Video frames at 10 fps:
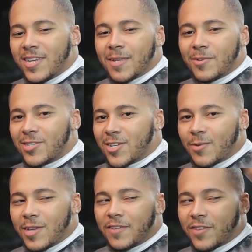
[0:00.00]
Treating them a
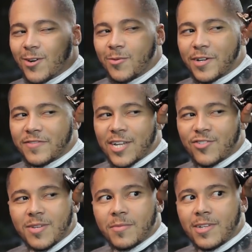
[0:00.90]
certain way. If they're not worth that
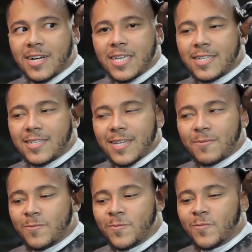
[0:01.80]
treatment, don't get to them.